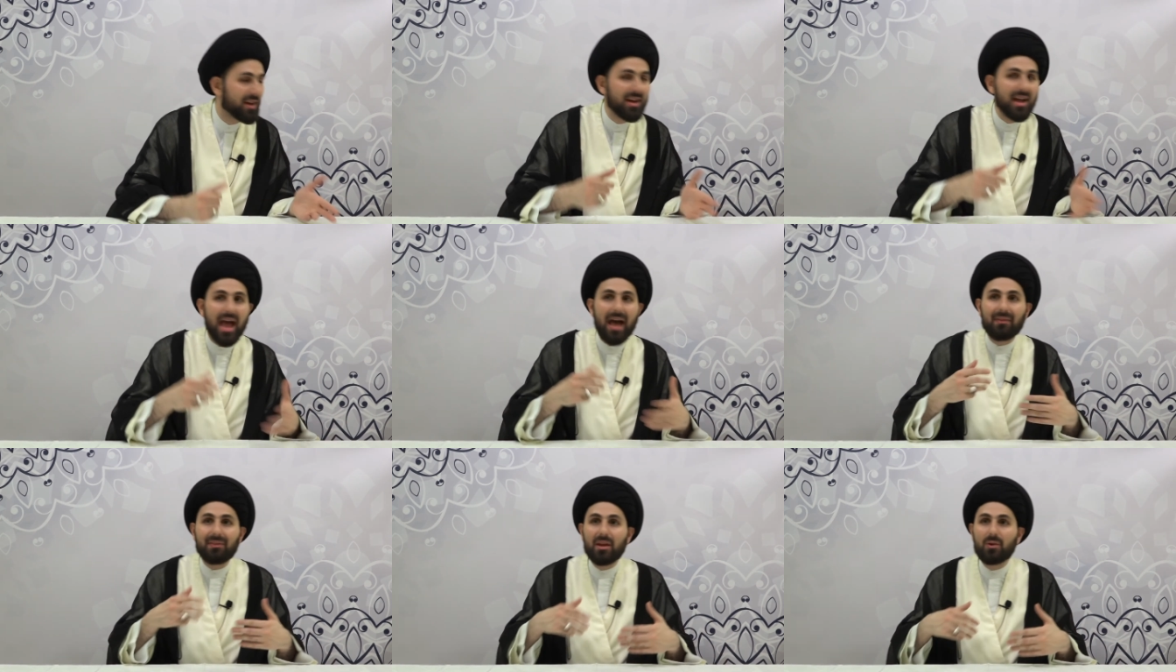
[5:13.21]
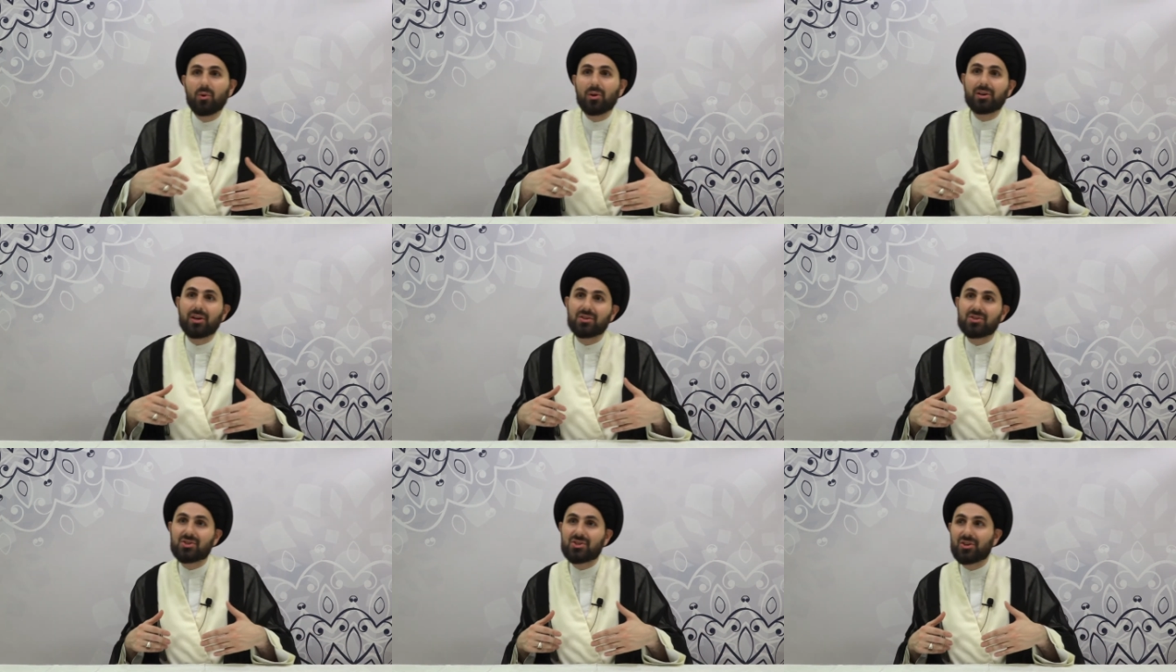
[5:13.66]
and they will
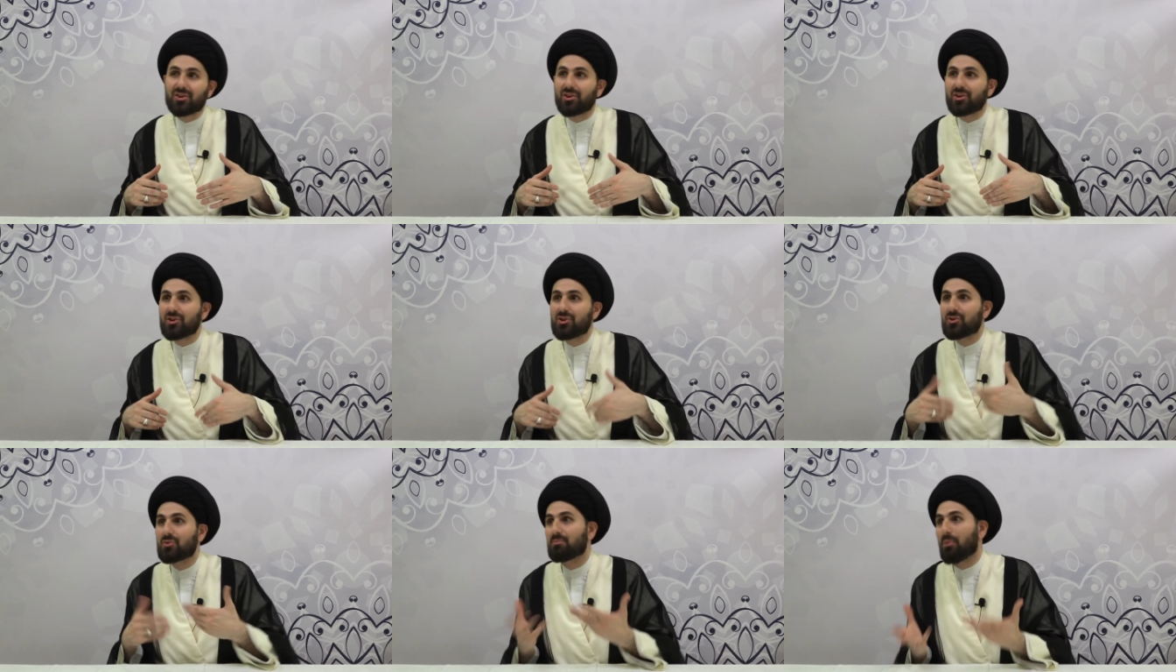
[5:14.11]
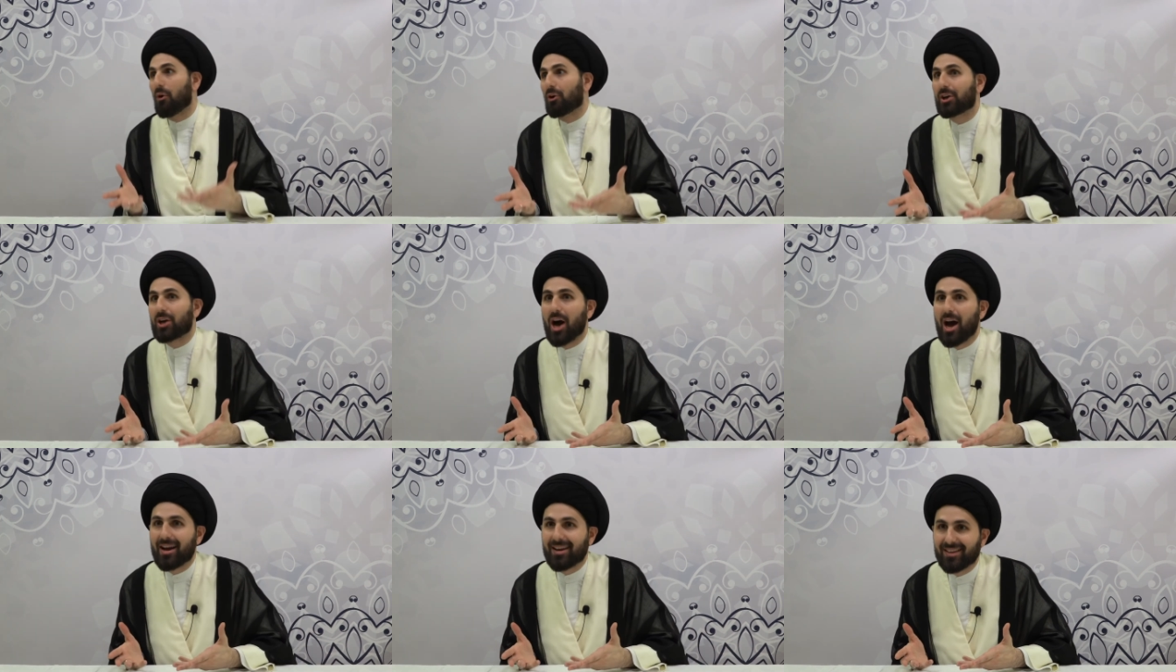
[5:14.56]
consider you
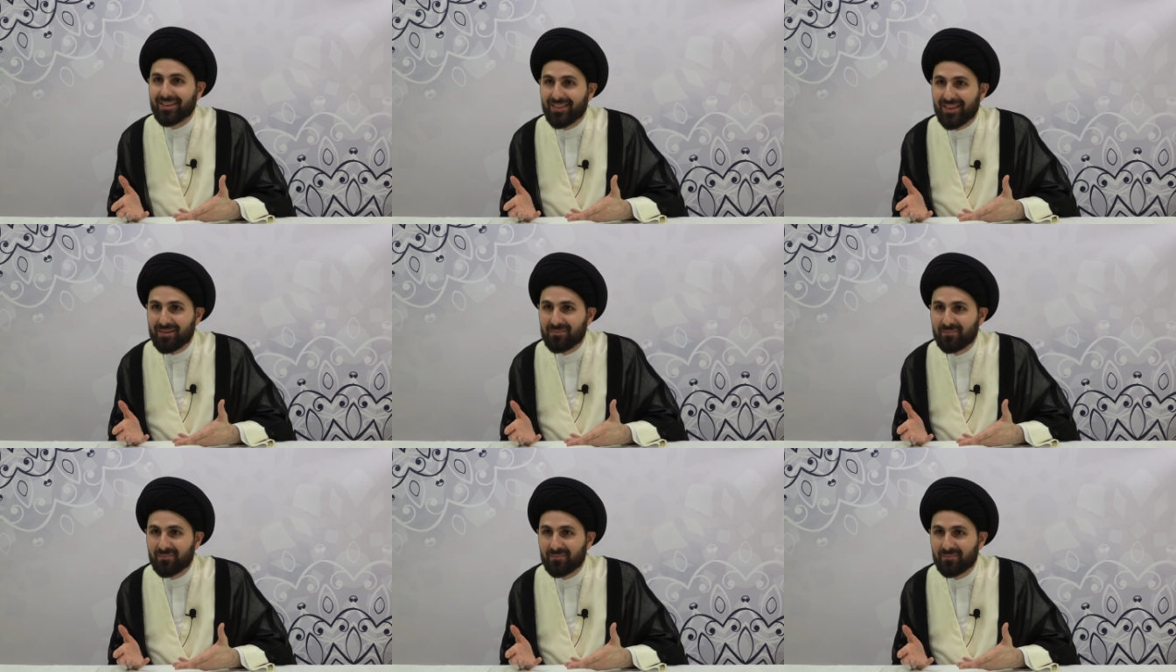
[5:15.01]
boycotting them.